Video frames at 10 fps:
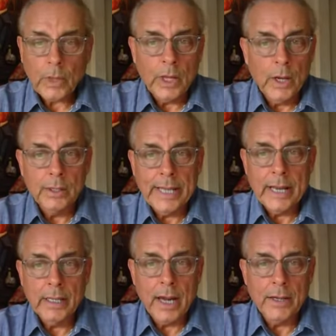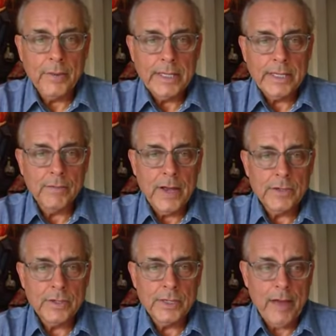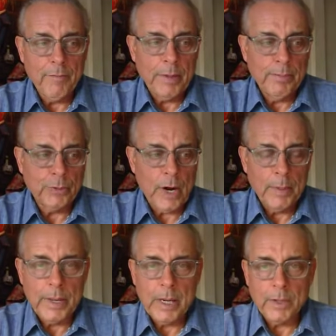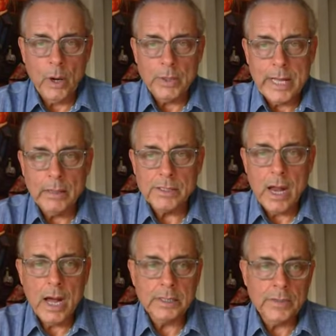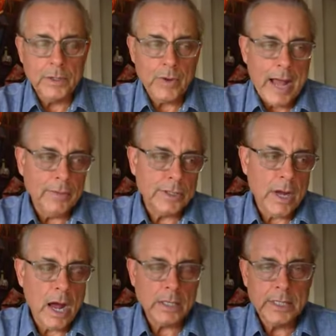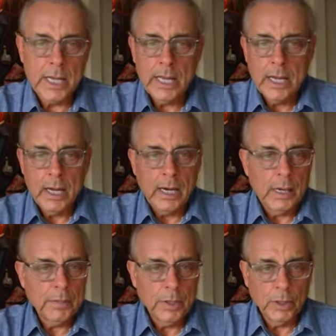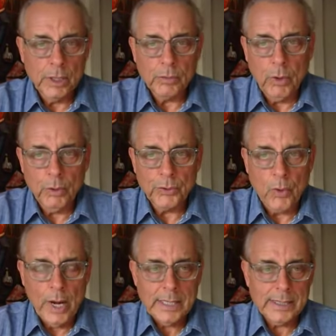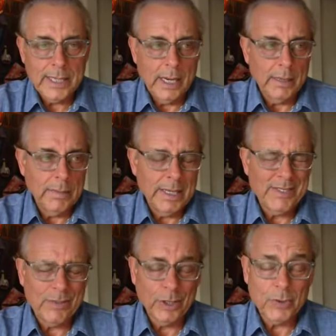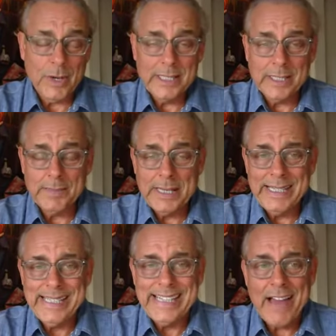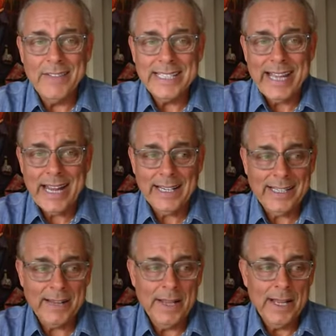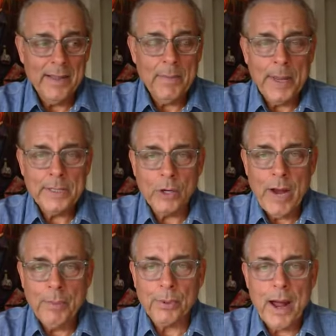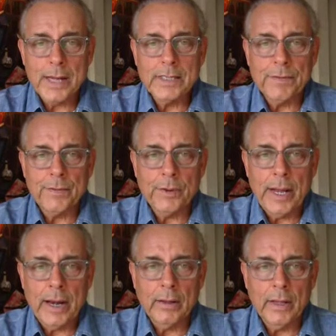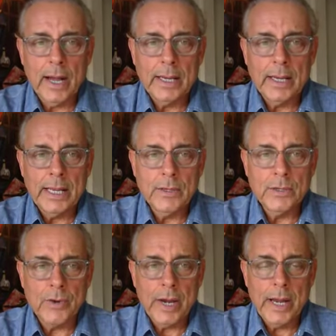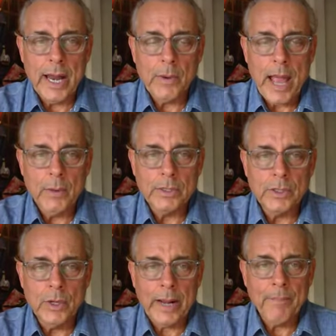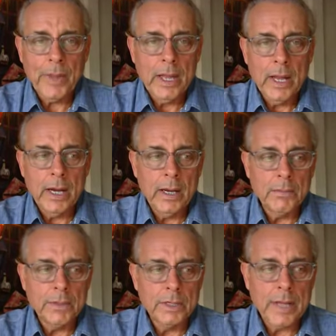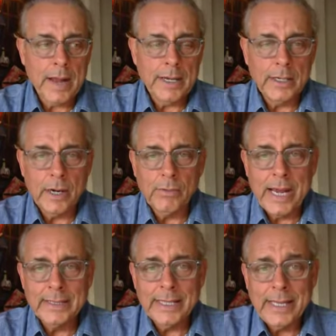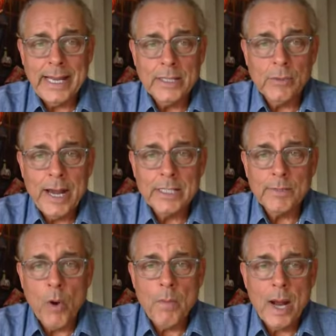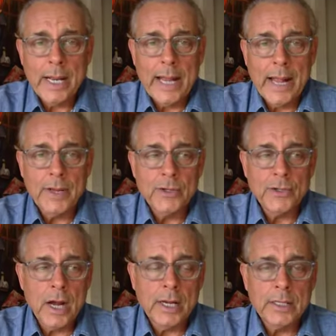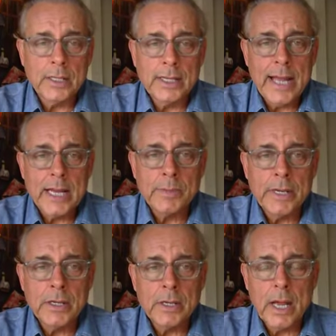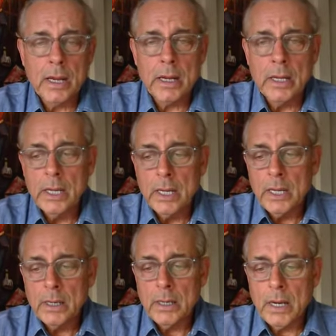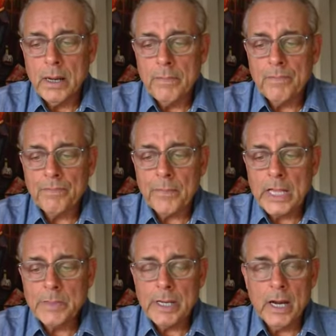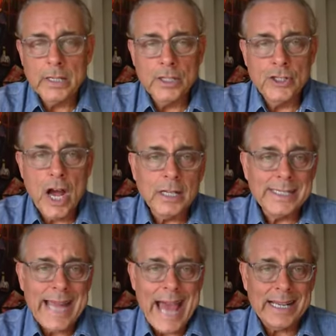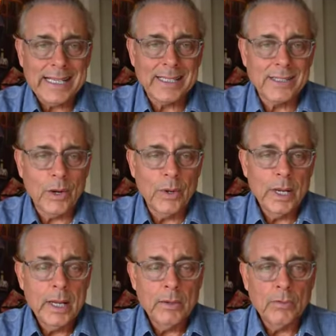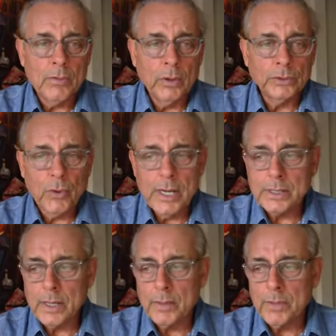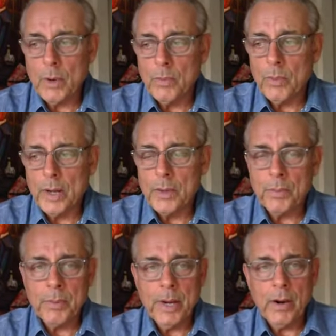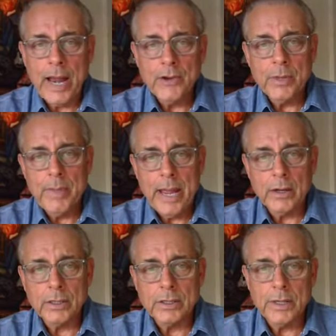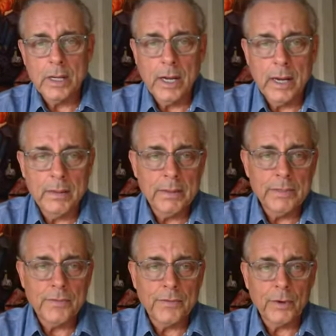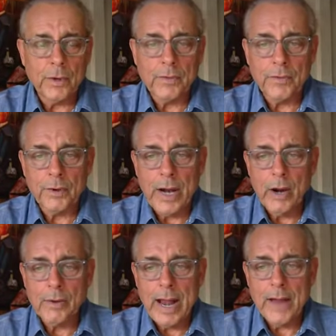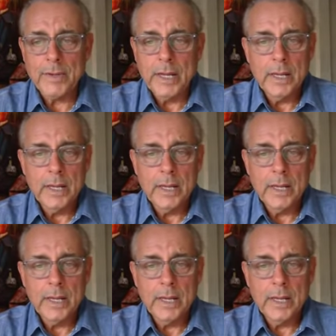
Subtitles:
you know, again, a lot of the retail investors have been trying to bid up the hotel stocks and the travel stocks. You look at Rolls-Royce. Rolls-Royce has been devastated. And I mean, it's a great proxy for the airline industry and how it's doing. They need to raise more money. And their debt has been cut to junk status. So Rolls-Royce, one of the premier engine makers for aircraft,